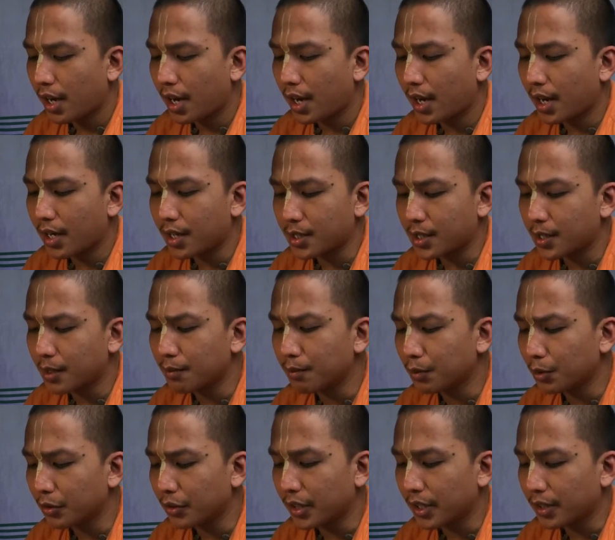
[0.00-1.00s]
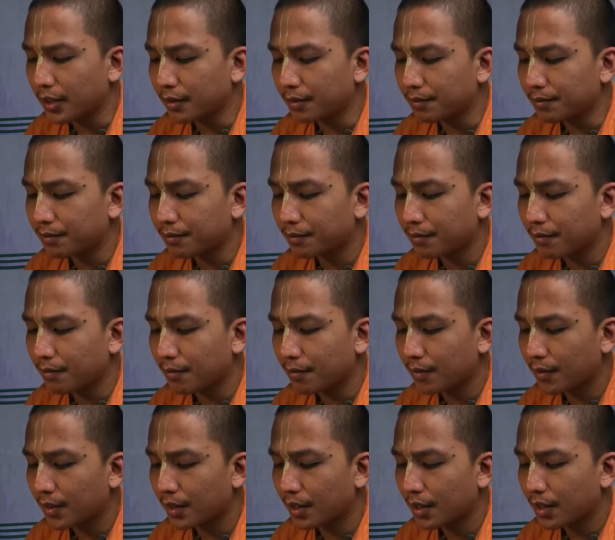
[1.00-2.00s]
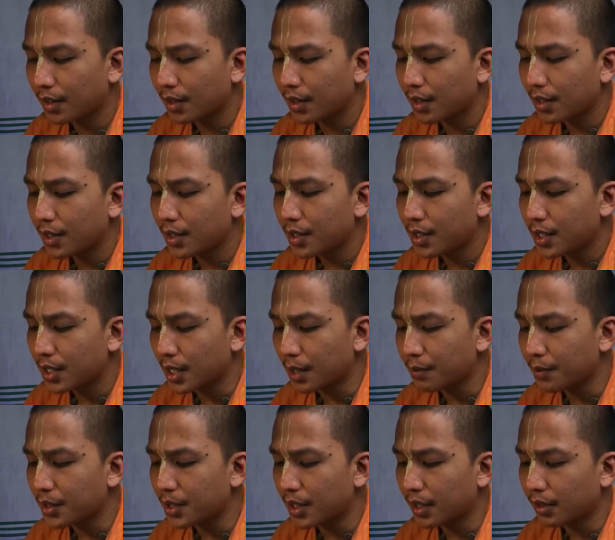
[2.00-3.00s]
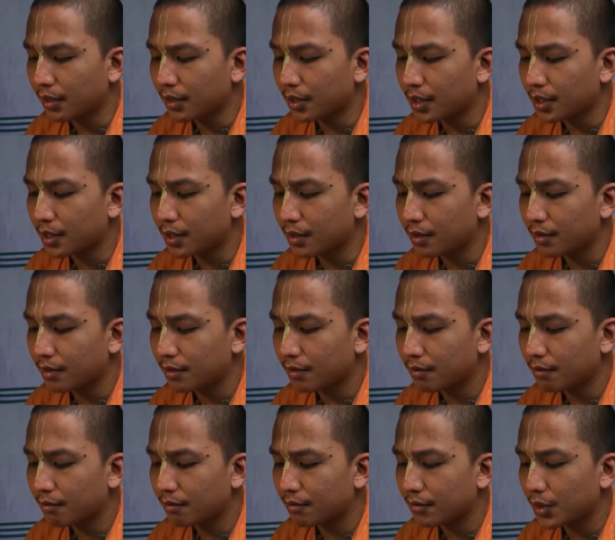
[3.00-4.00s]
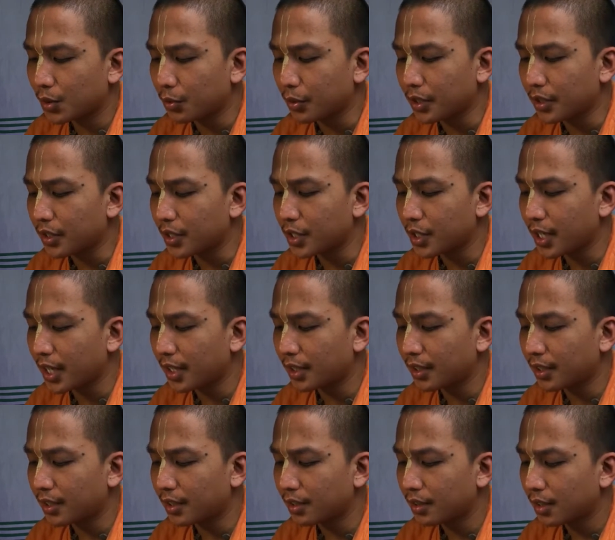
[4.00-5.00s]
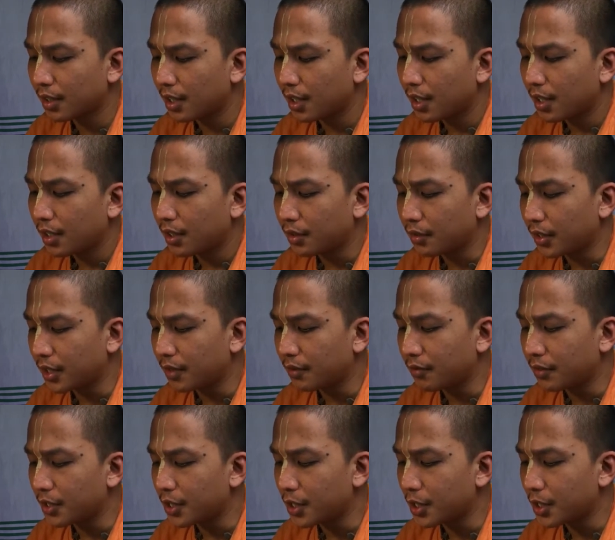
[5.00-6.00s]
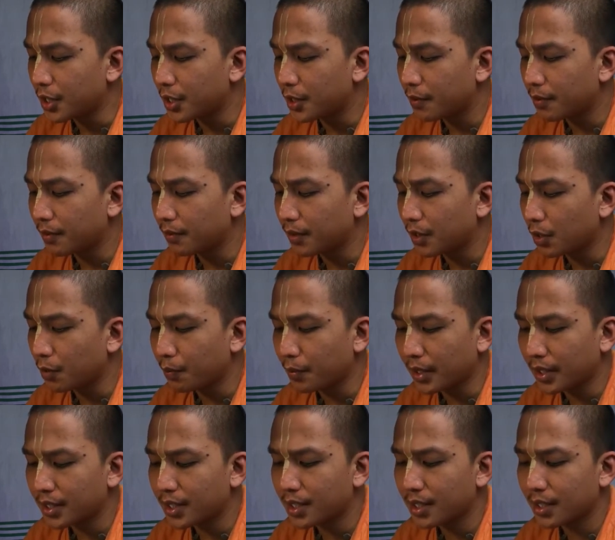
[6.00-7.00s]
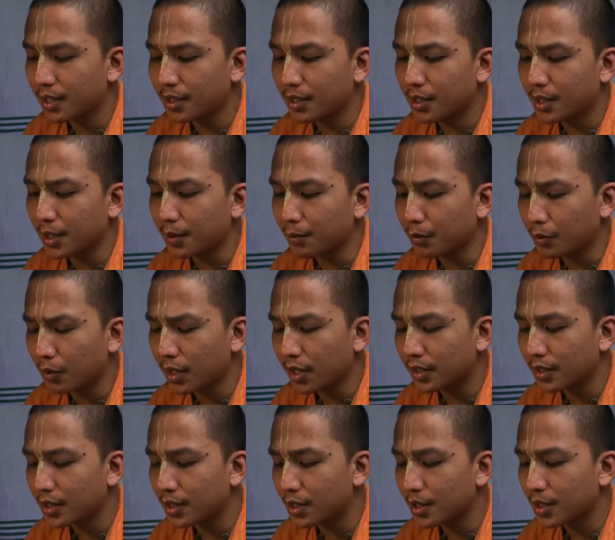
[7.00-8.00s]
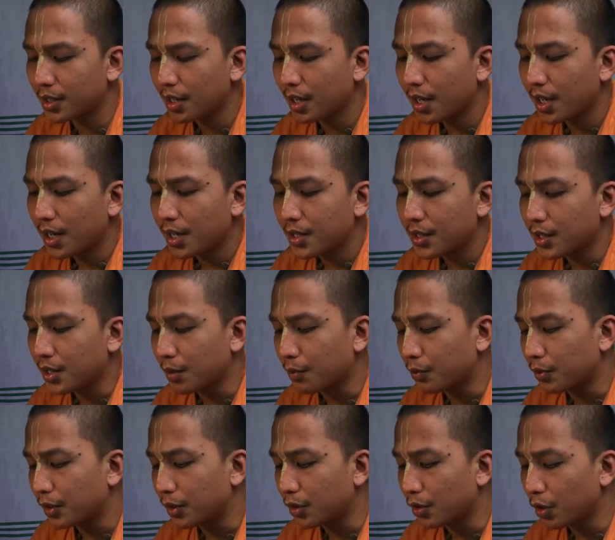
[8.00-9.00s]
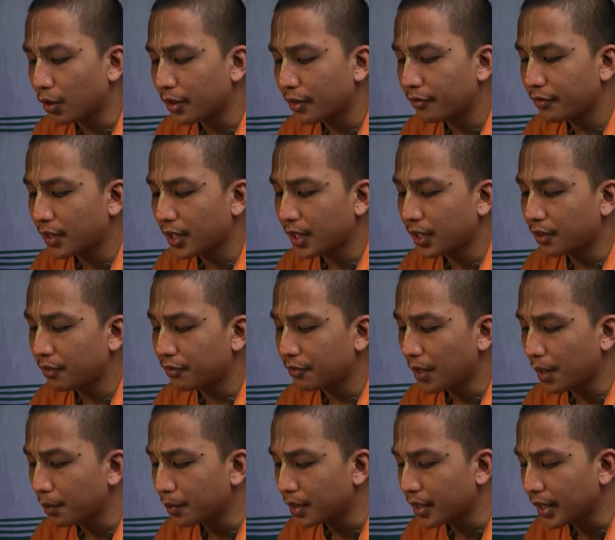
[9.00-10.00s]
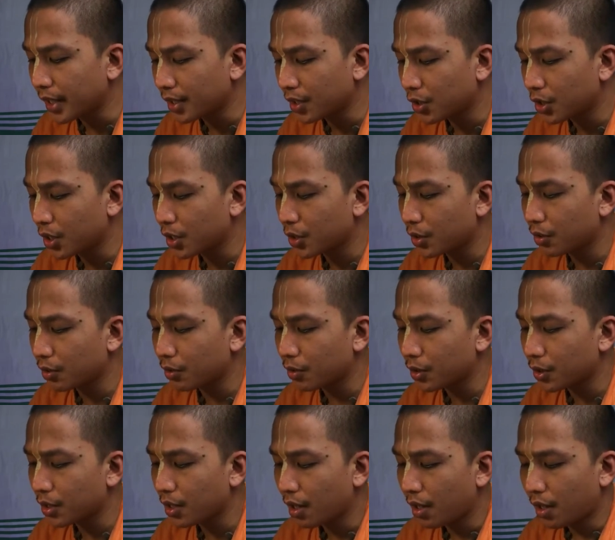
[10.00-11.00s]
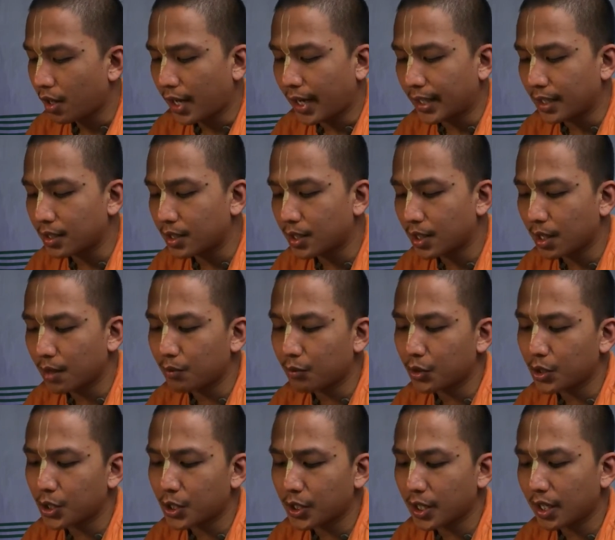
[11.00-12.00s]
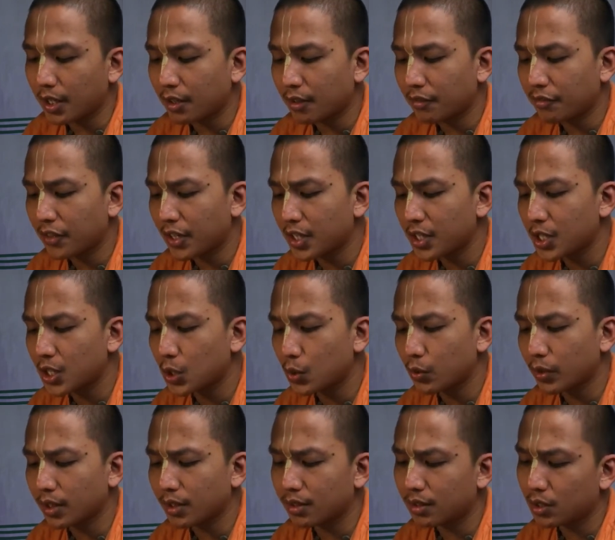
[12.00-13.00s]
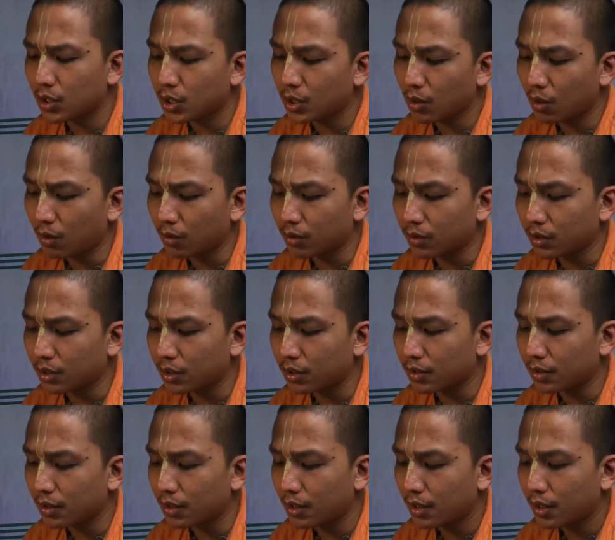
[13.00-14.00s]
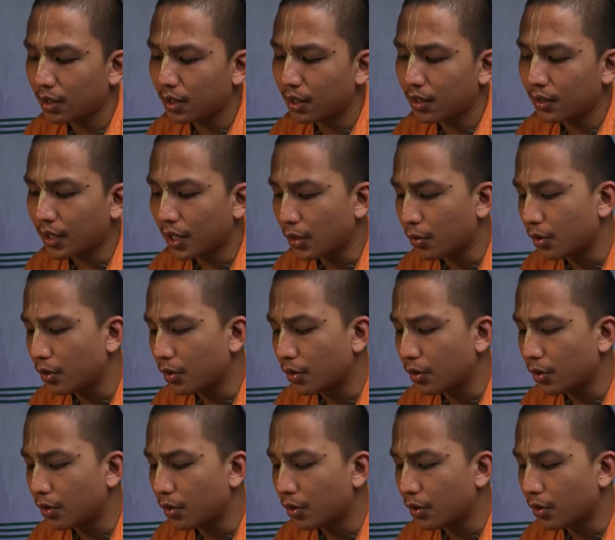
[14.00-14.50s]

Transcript: assembled there. Some singers were reciting great verses from the Upanishads and Puranas. Some were glorifying the family ancestors and some were singing very sweet songs. They were